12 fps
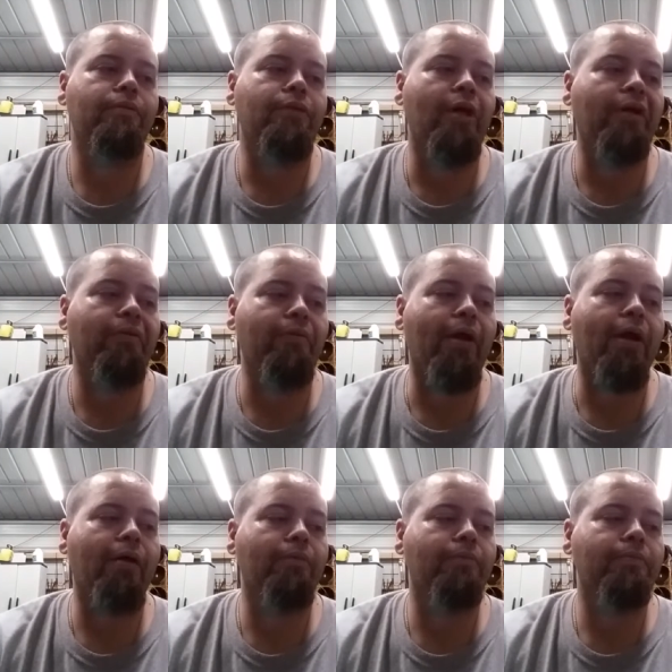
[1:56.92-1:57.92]
take a
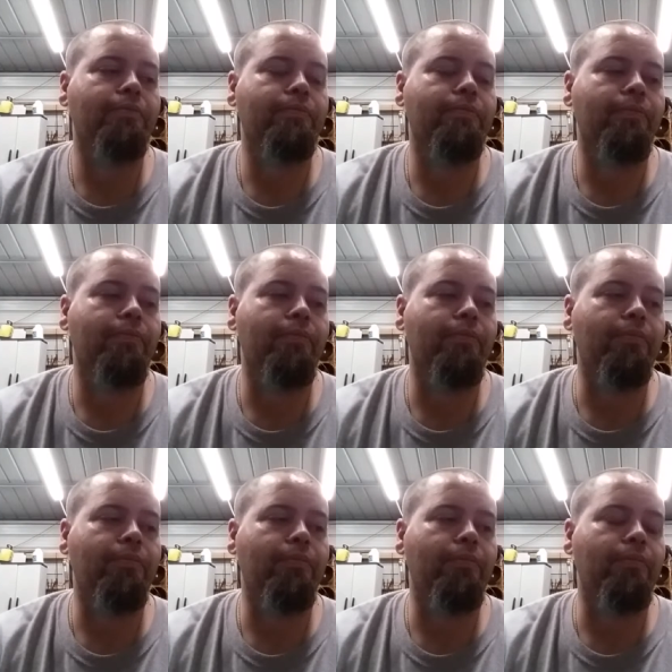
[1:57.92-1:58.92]
route
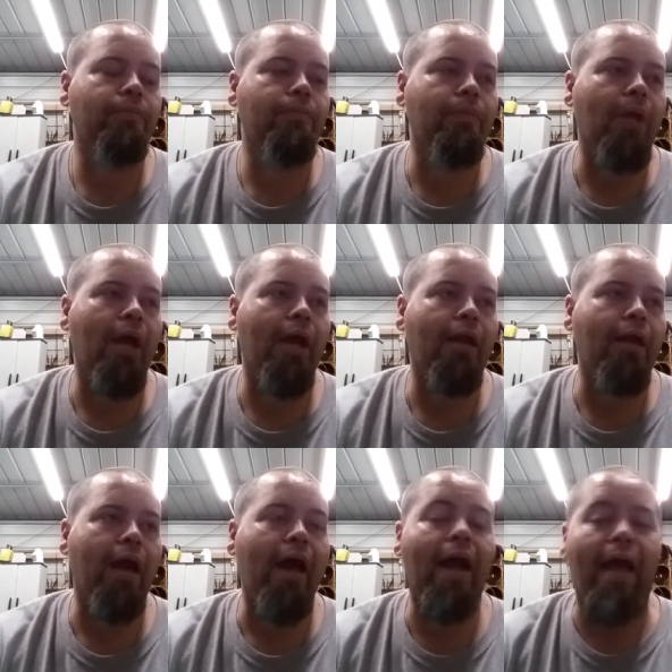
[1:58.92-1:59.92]
that
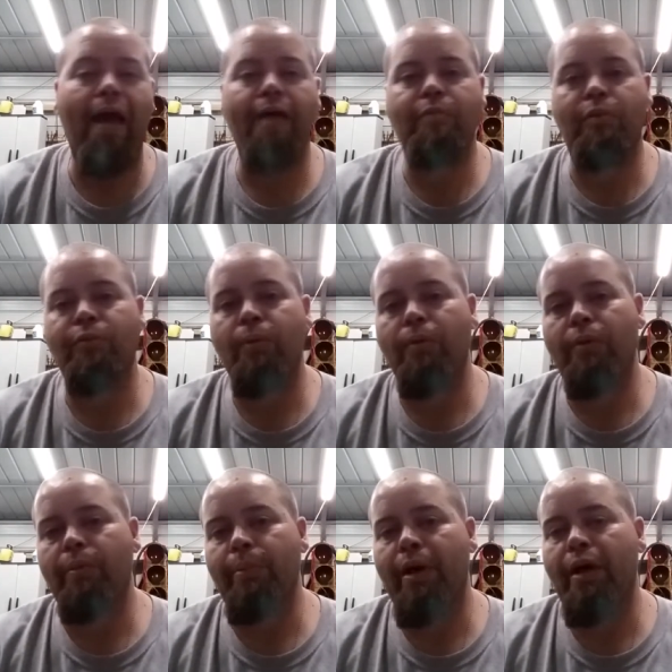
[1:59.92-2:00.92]
I have before in
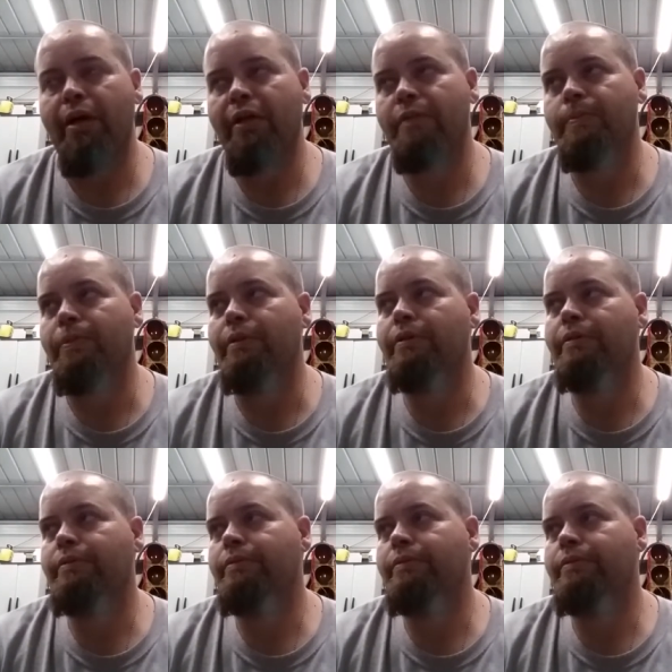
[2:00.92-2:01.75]
the past, but